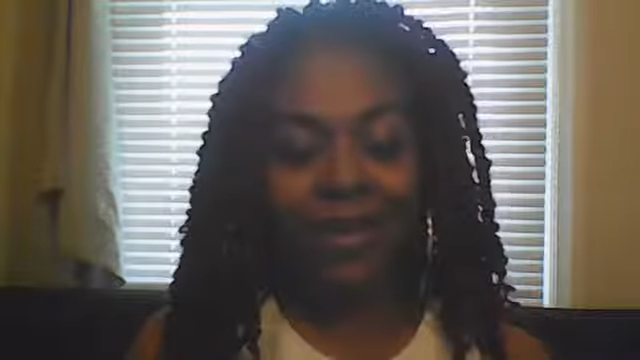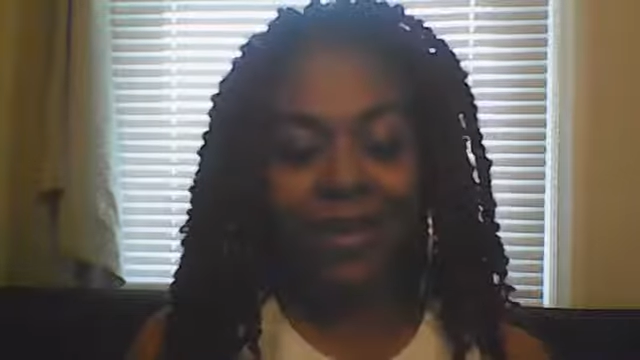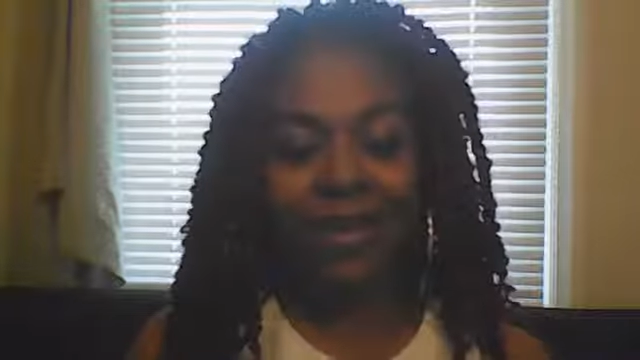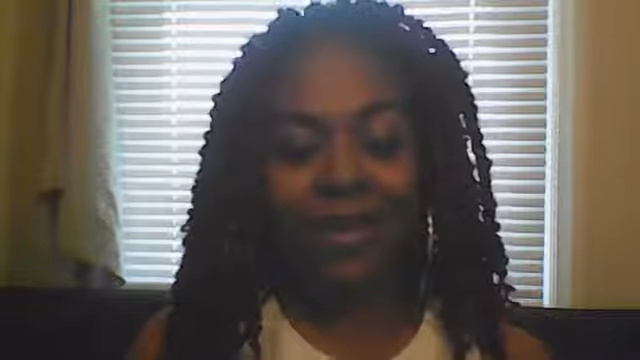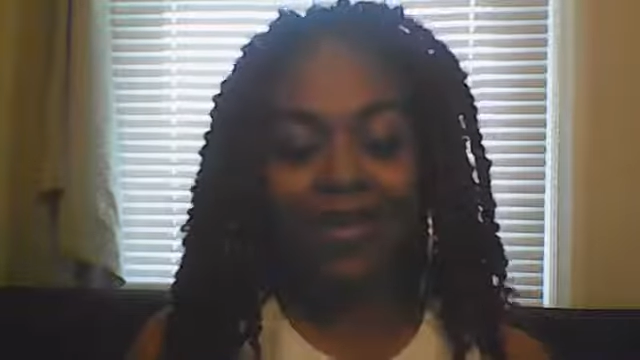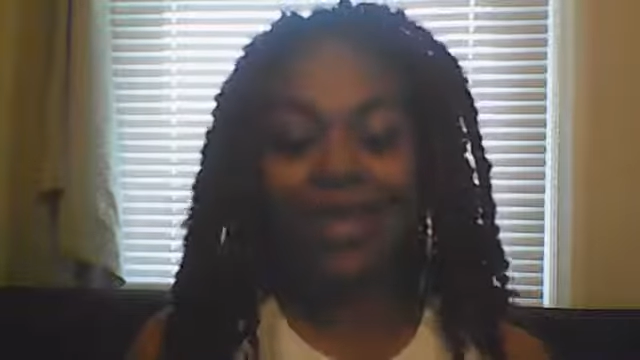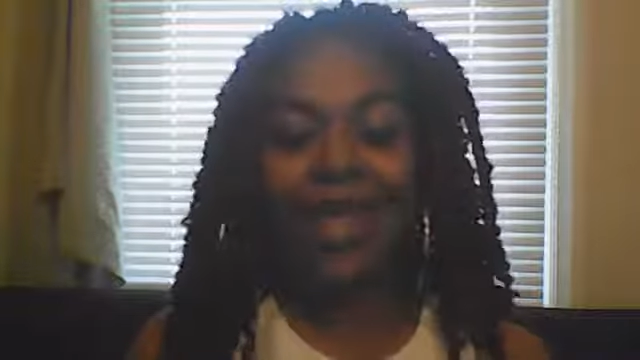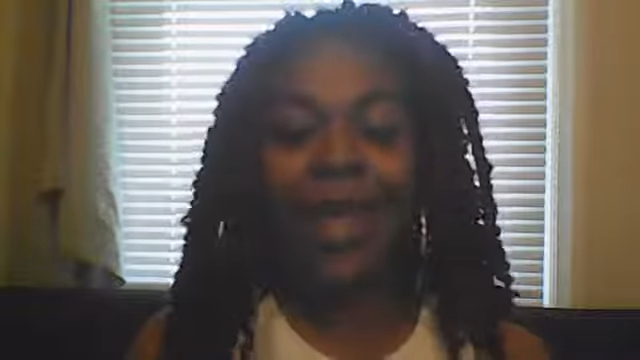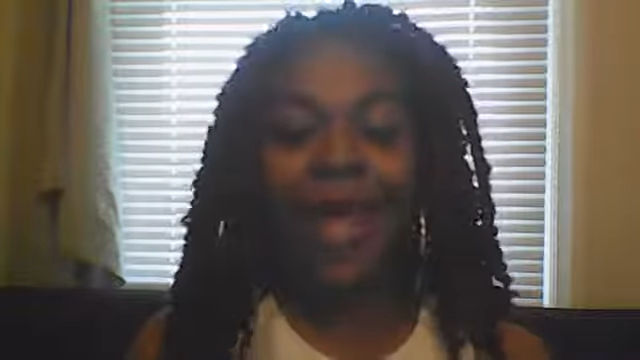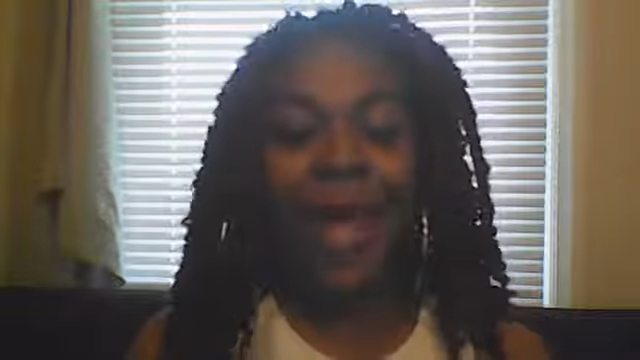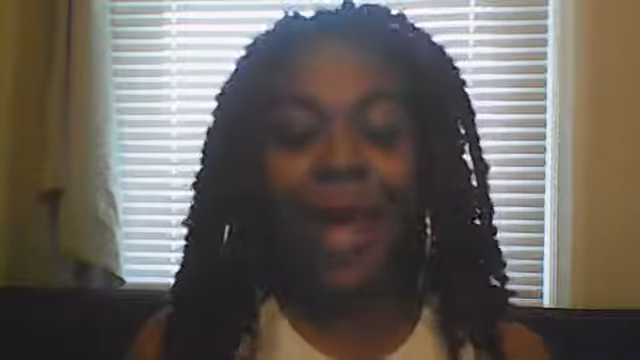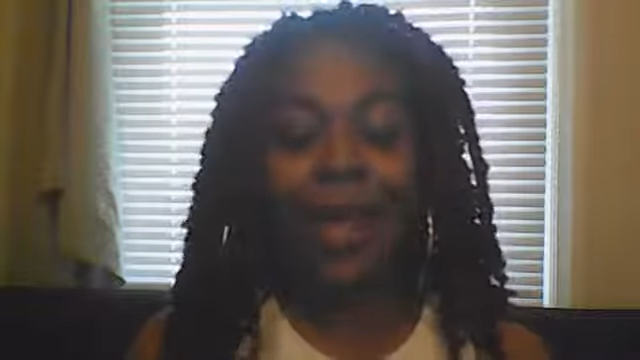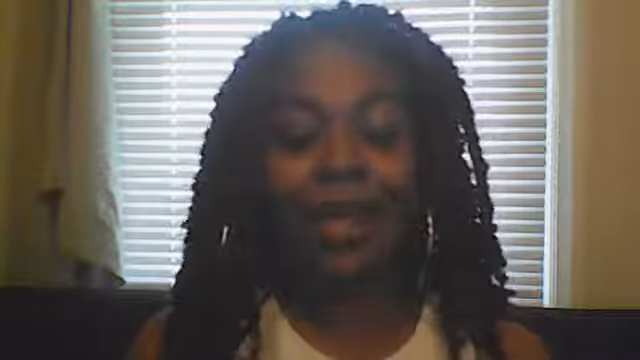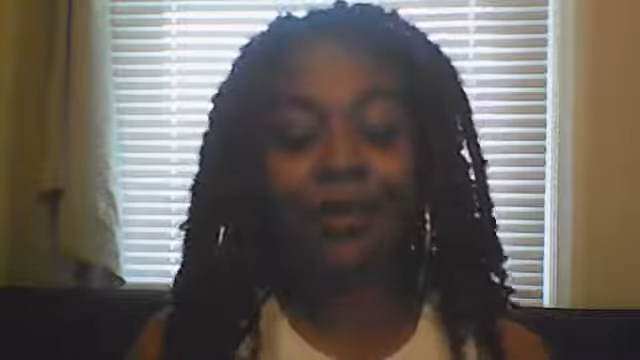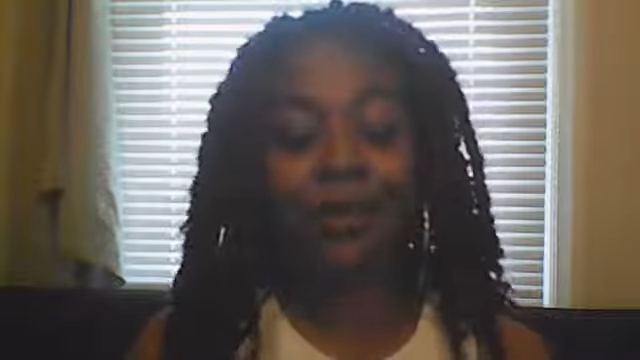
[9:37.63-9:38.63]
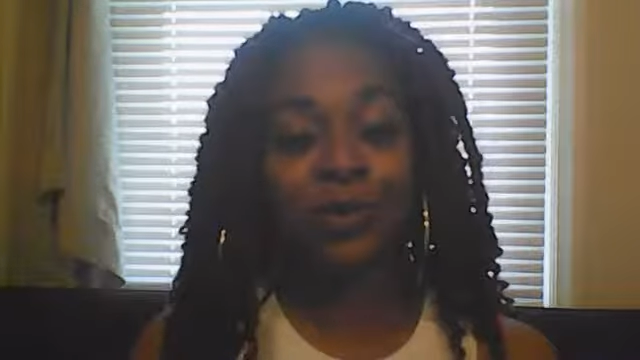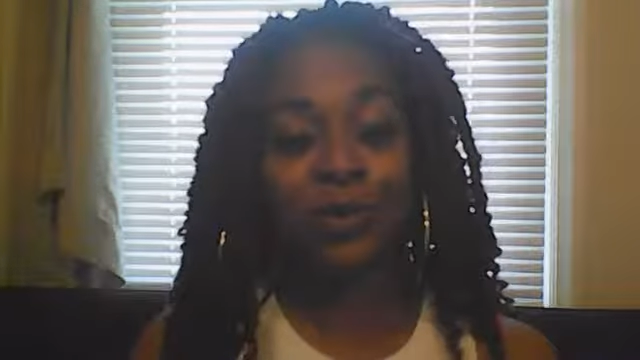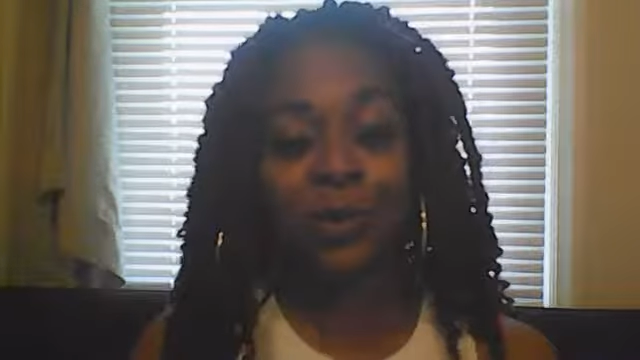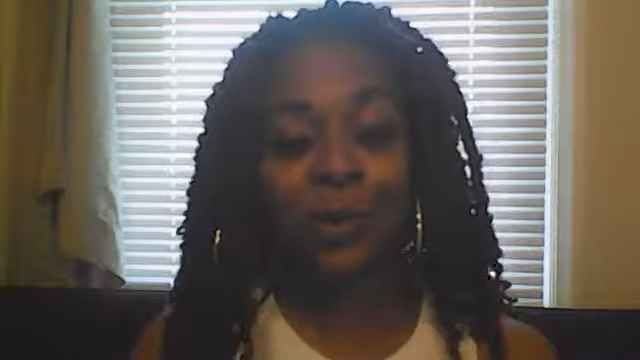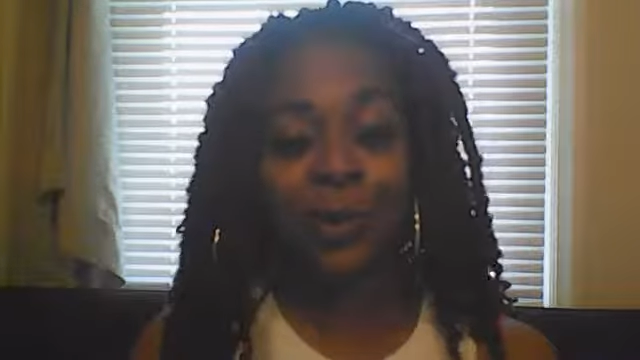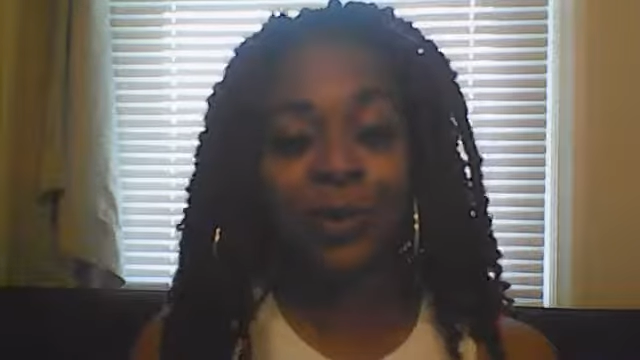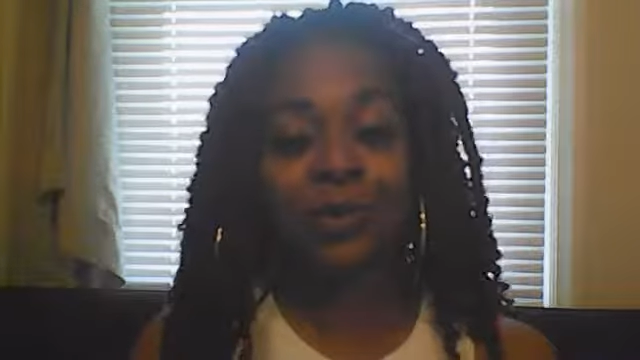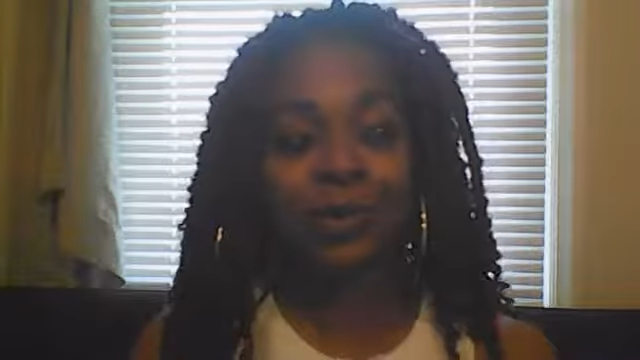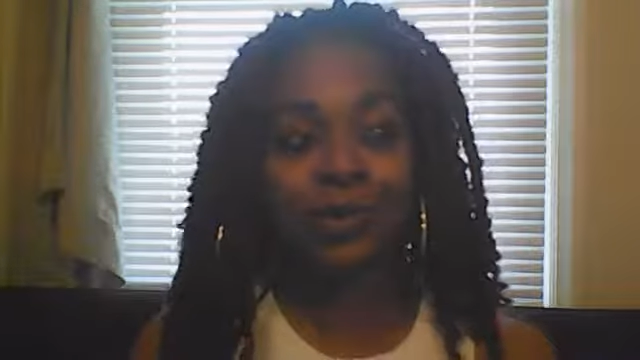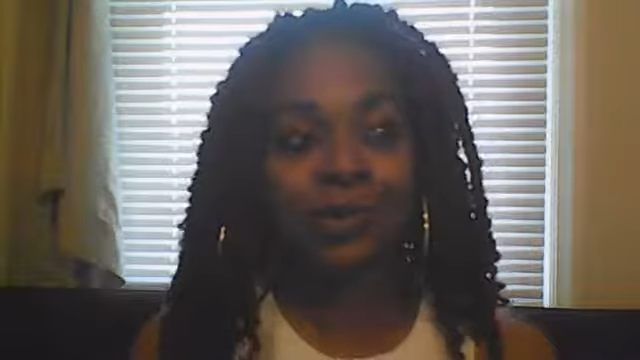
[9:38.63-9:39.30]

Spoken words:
then the